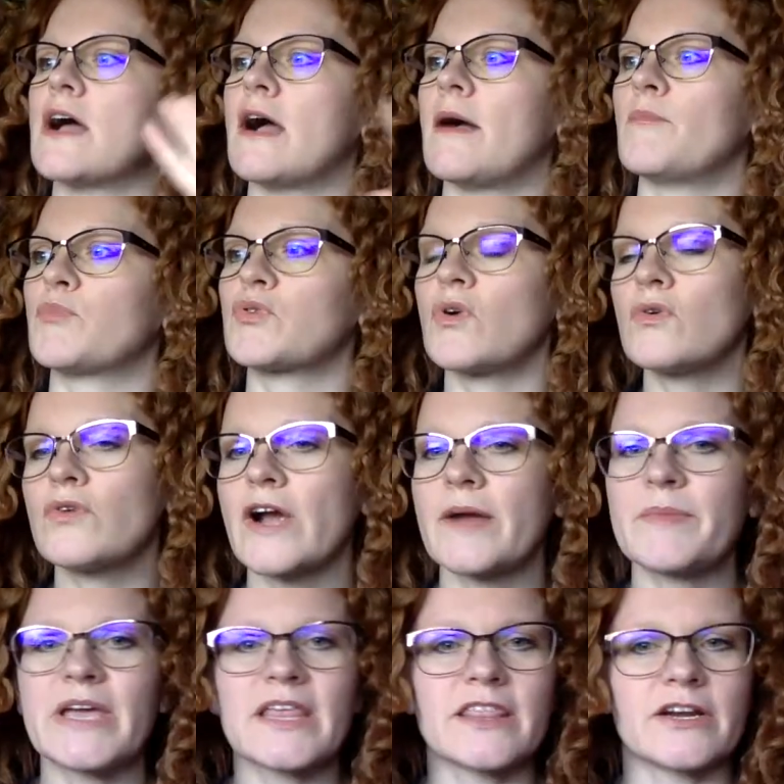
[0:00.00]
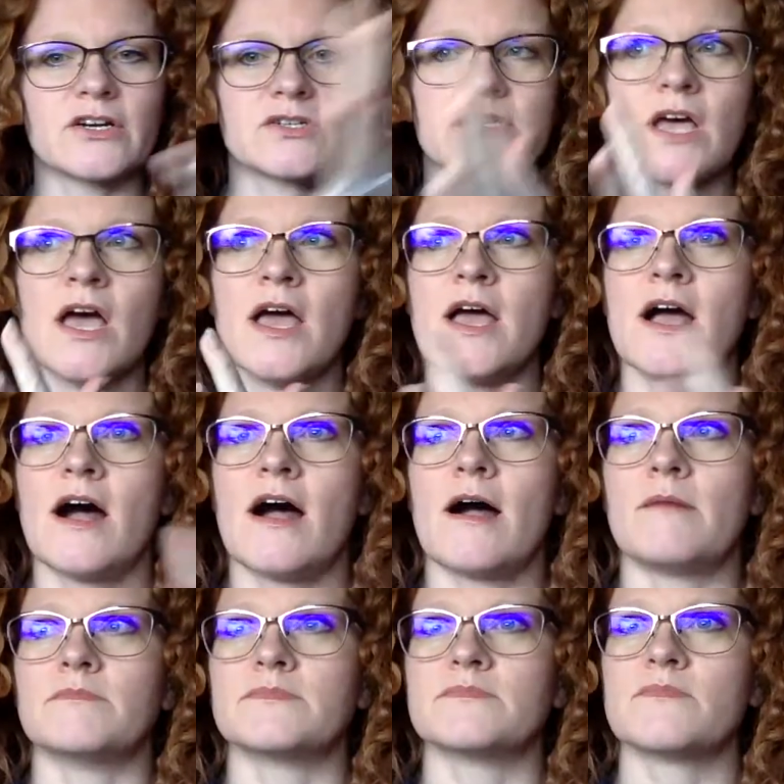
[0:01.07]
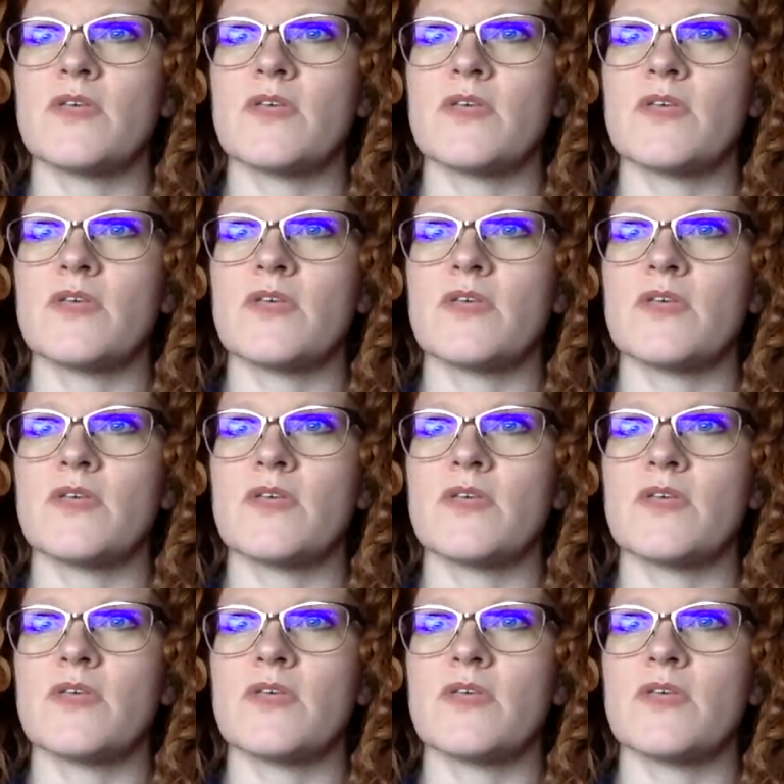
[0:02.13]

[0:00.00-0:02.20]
um, programming, there's um,